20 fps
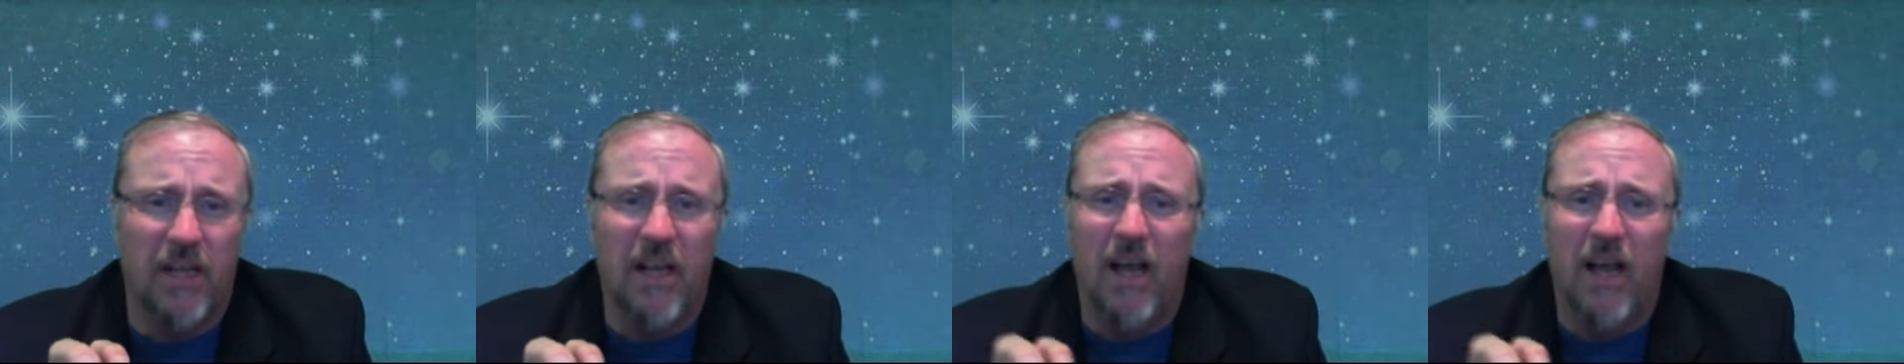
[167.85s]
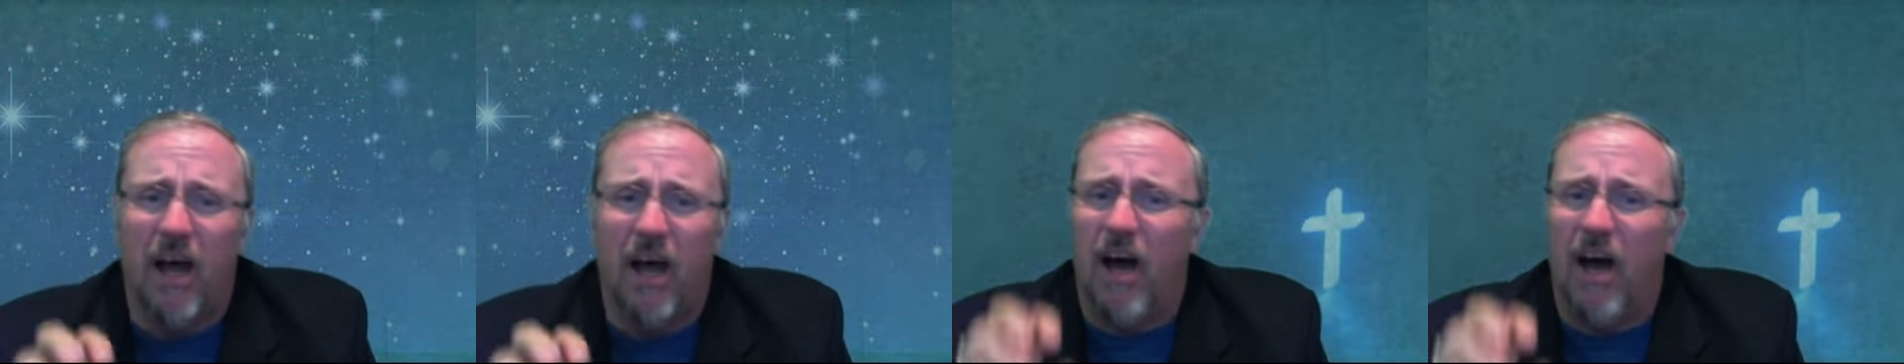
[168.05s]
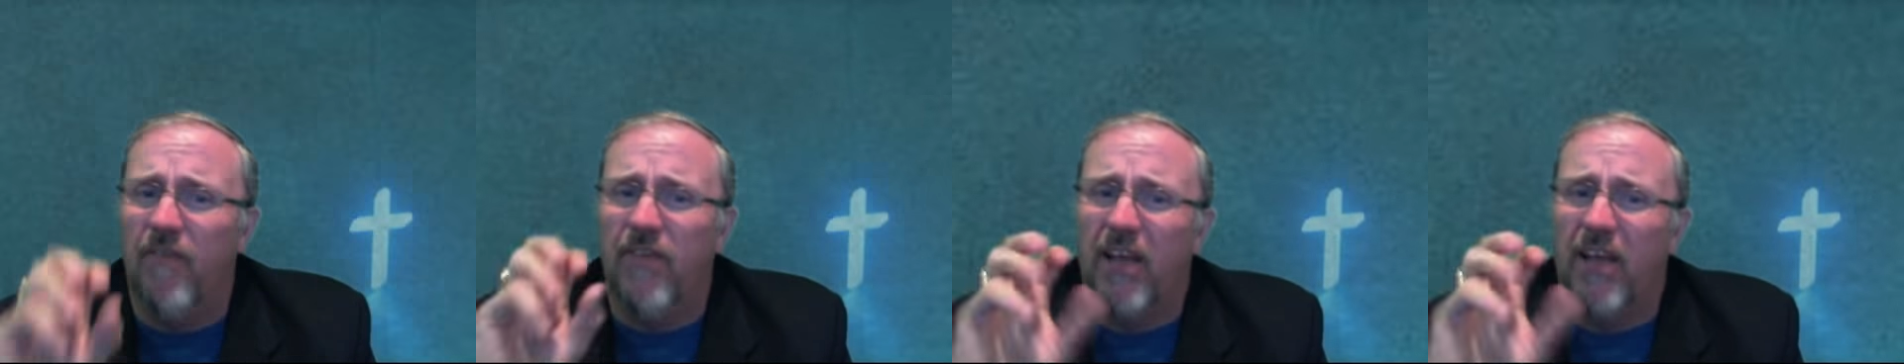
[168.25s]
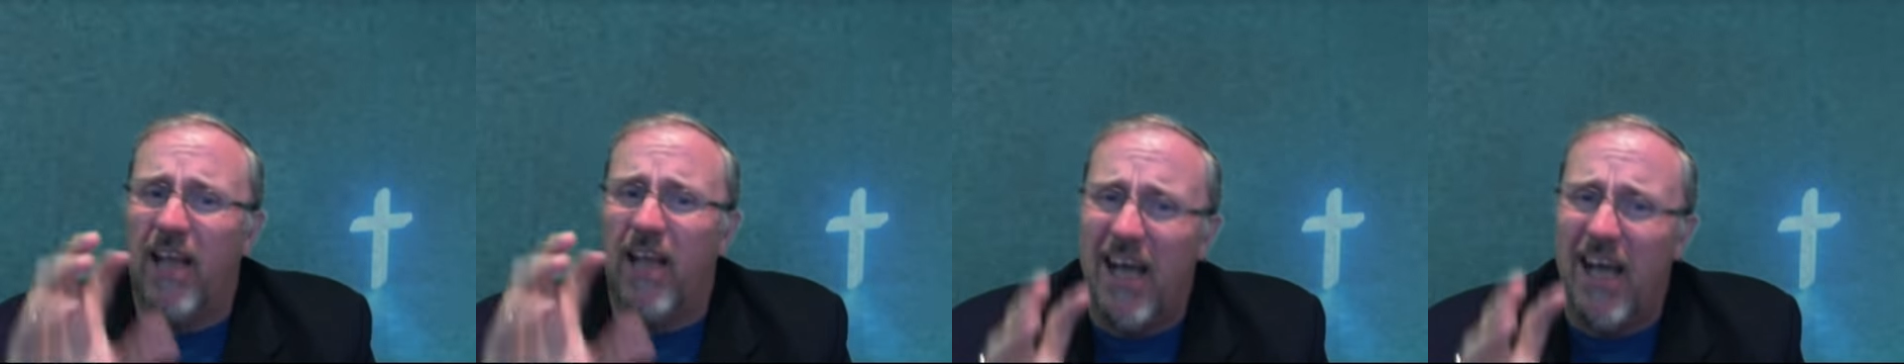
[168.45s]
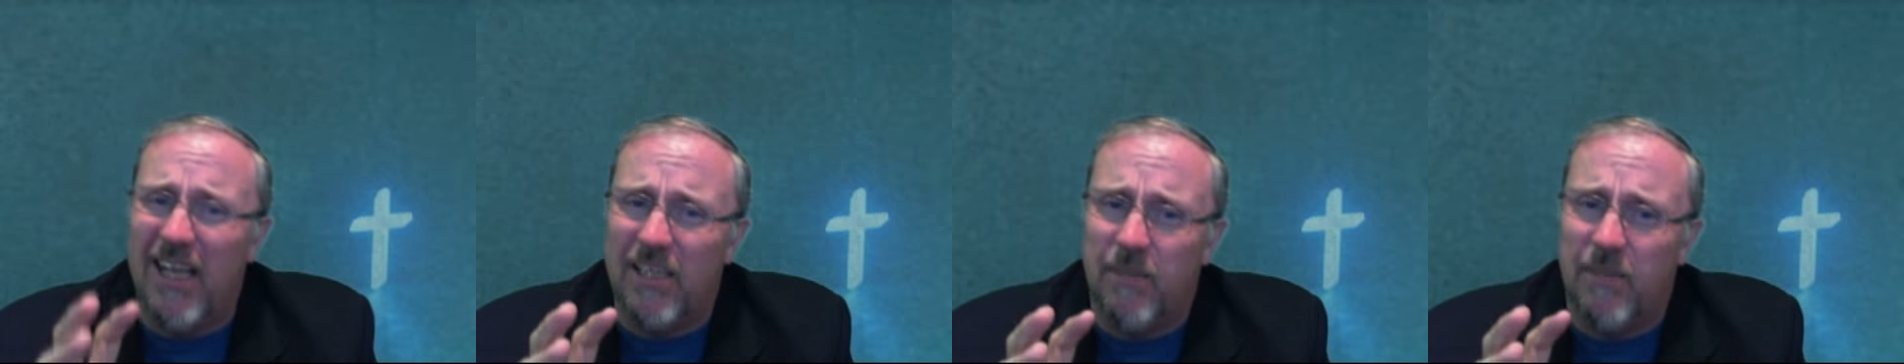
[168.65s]
of the
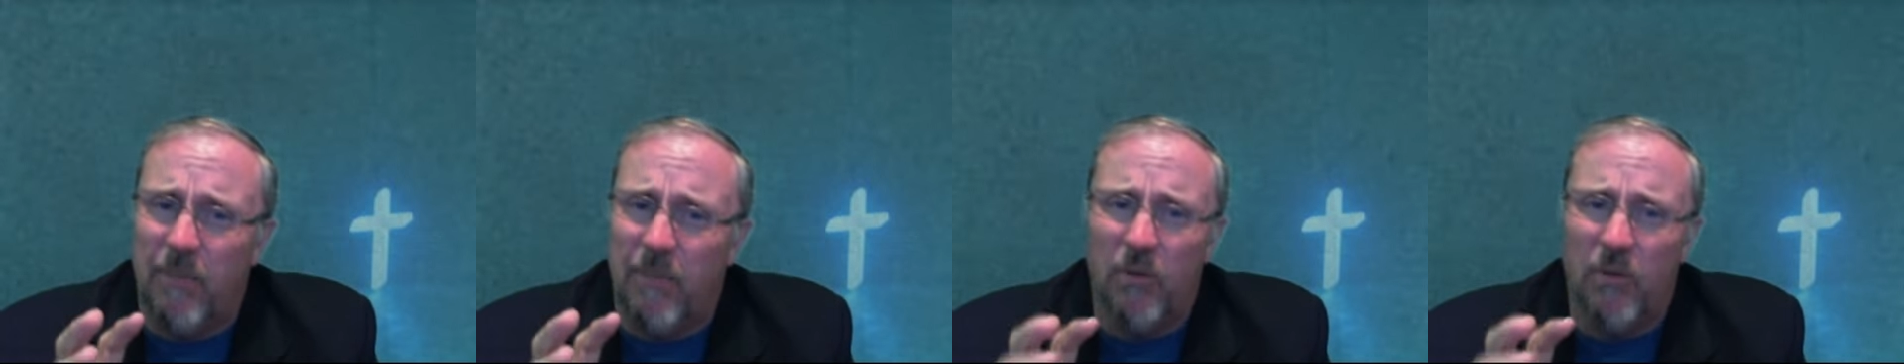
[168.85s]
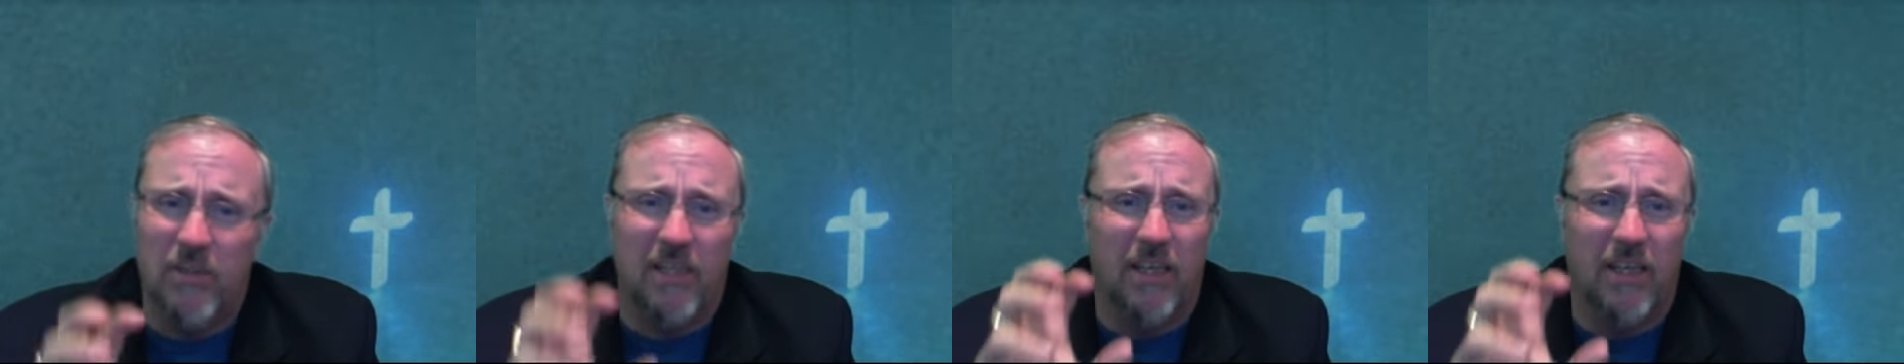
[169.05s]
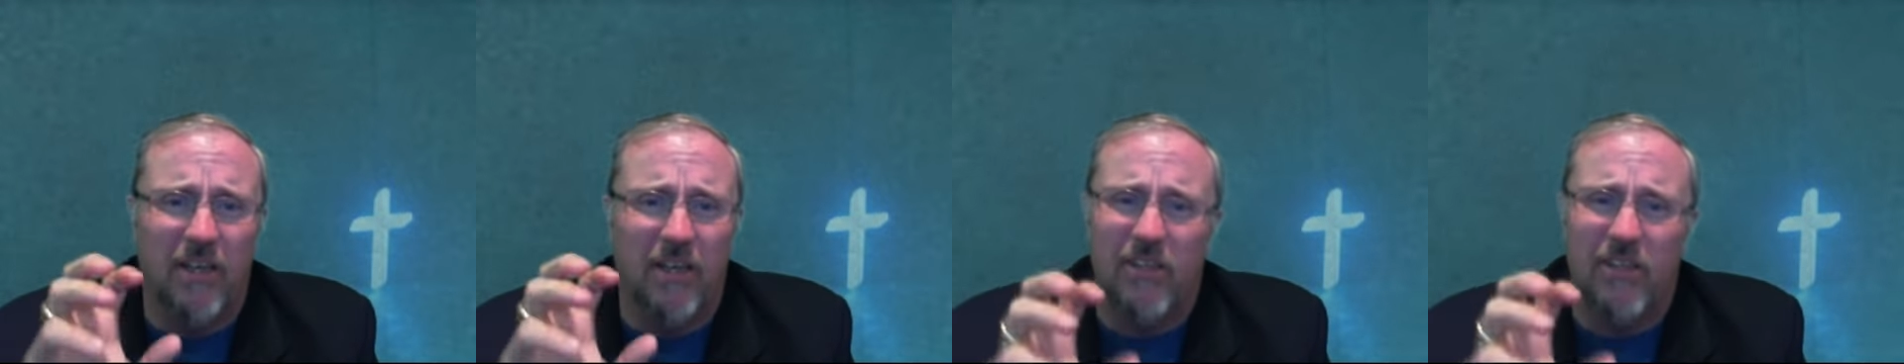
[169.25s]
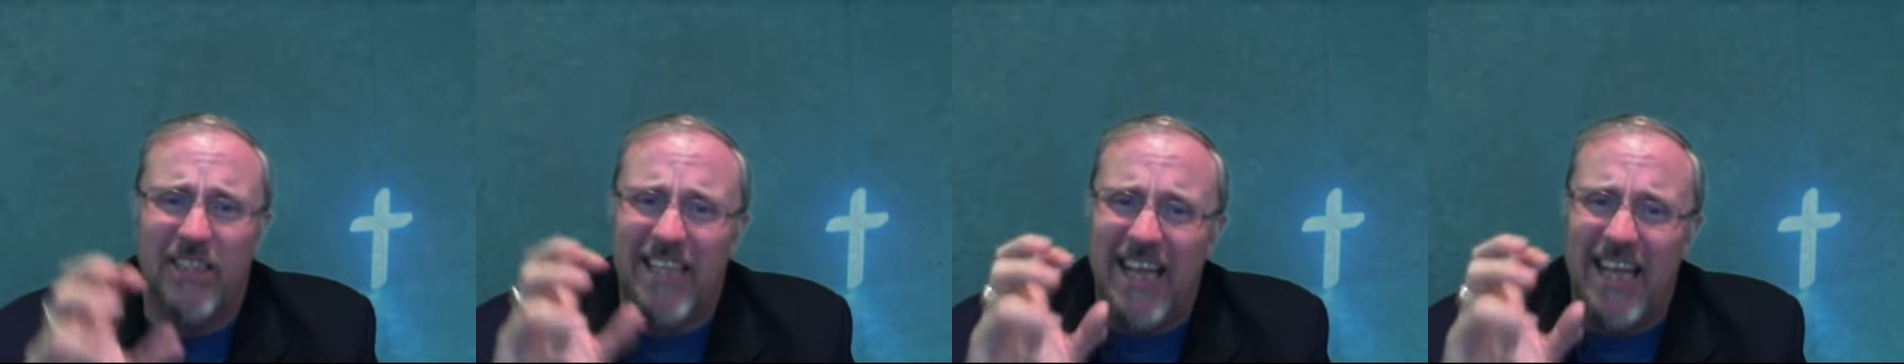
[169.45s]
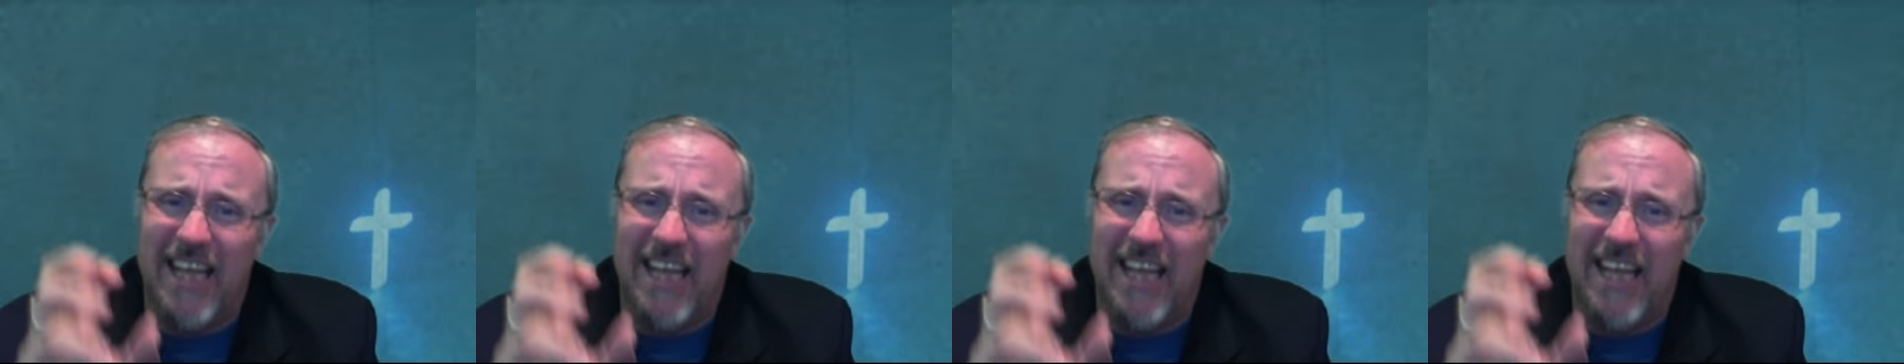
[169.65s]
cosmos and understand